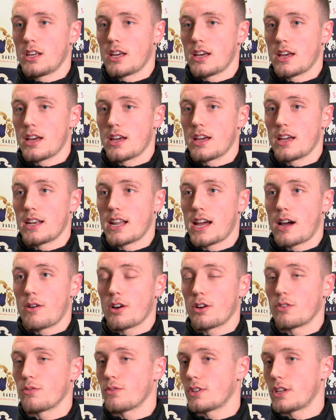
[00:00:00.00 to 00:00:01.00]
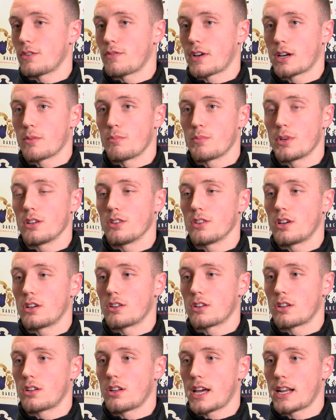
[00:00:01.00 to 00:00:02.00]
And now hopefully if I can build
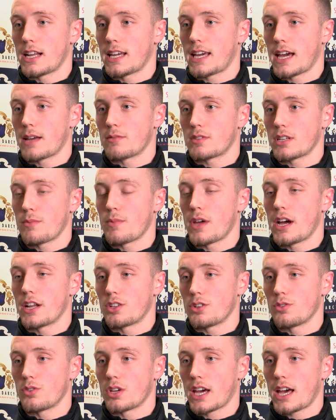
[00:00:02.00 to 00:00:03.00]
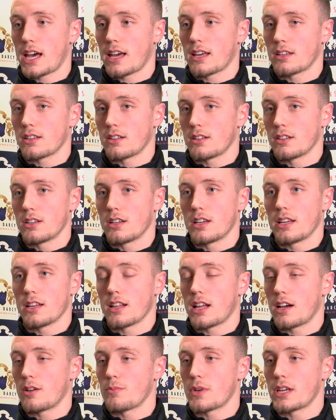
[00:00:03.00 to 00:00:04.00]
on any game time that I do get,
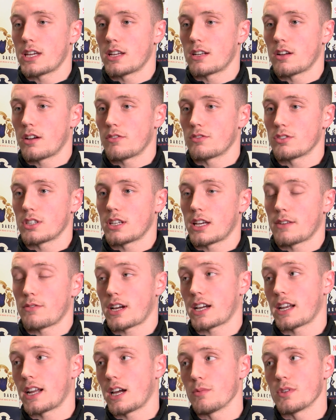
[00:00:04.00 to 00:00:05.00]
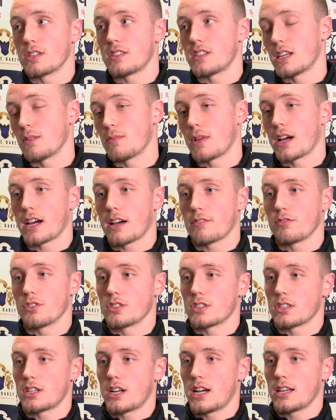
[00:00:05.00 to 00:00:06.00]
it'll help me, and obviously if I can help the team like I've done
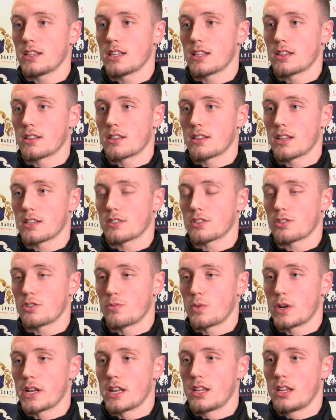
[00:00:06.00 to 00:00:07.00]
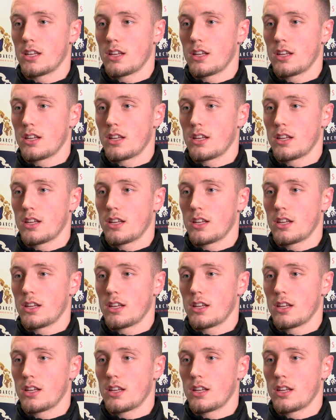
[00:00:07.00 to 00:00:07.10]
tonight, then that's a good win.